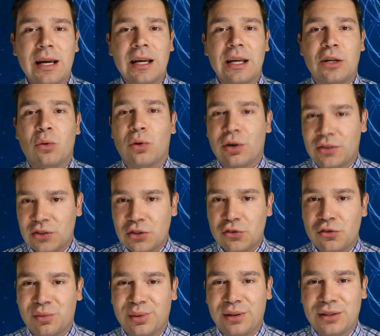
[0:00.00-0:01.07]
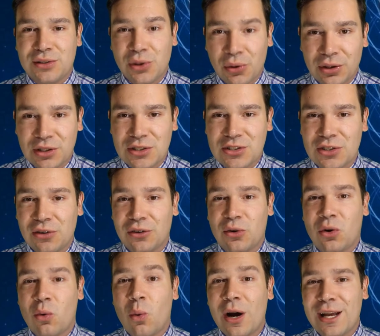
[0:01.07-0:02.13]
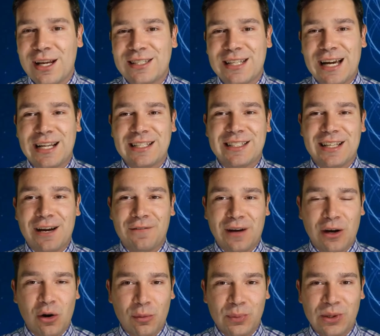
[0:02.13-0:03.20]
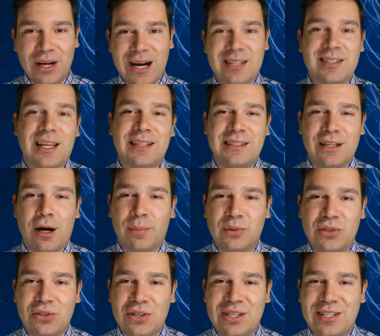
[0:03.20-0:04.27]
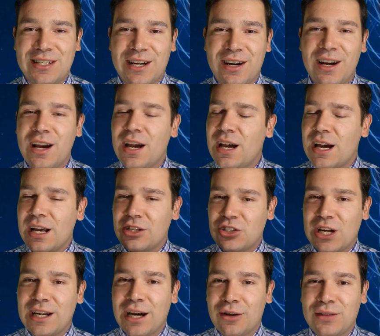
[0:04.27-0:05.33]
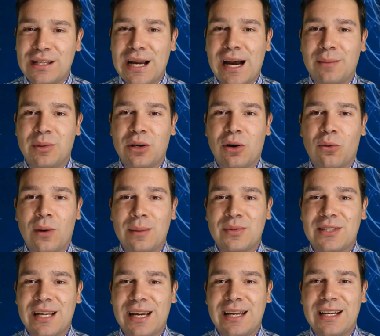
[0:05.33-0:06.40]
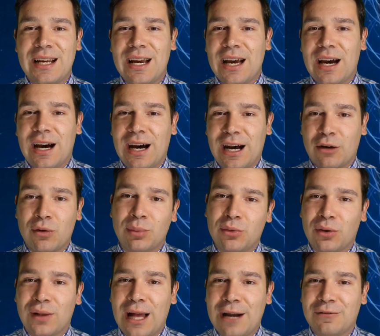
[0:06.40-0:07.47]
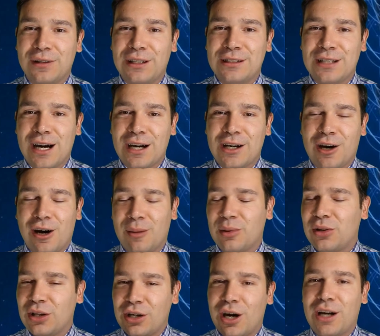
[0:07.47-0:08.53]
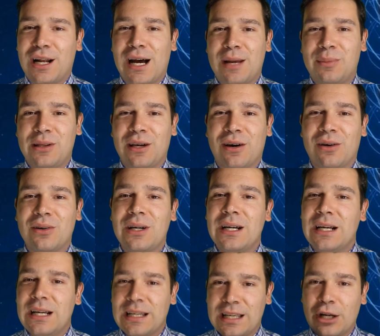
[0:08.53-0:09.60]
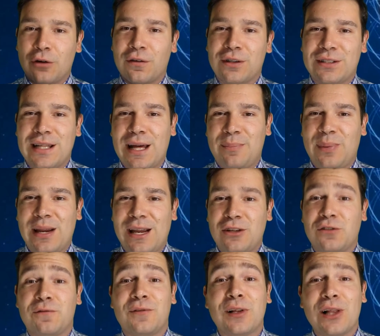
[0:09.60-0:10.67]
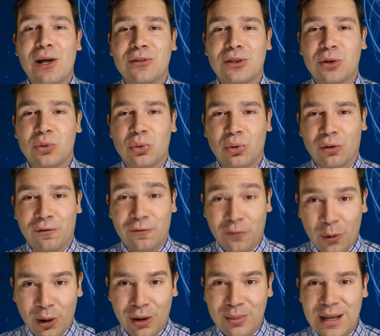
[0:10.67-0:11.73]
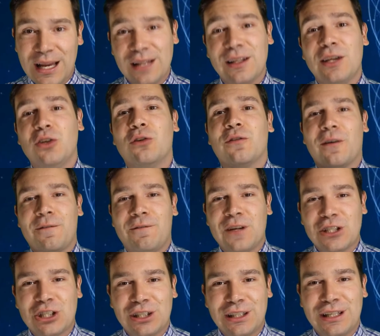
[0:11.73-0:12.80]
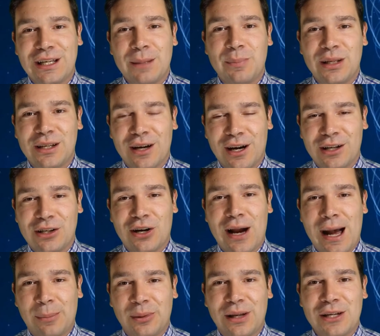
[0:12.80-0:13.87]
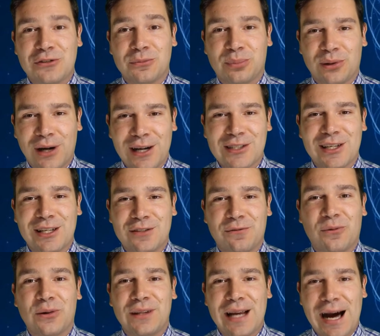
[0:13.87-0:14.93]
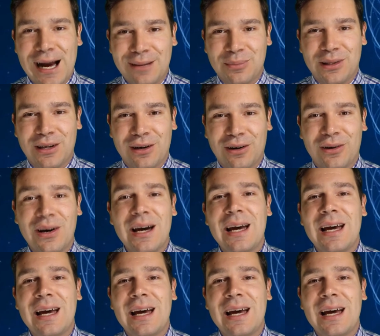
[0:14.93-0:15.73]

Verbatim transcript: in order to distribute the tokens. So quite exciting stuff. I hope you guys like the opportunities here. Check out the IBO website, uh, cryptoliveleak.com. Click on IBO get over to that page, fill out the Google form, and then you've officially begun your application process for the IBO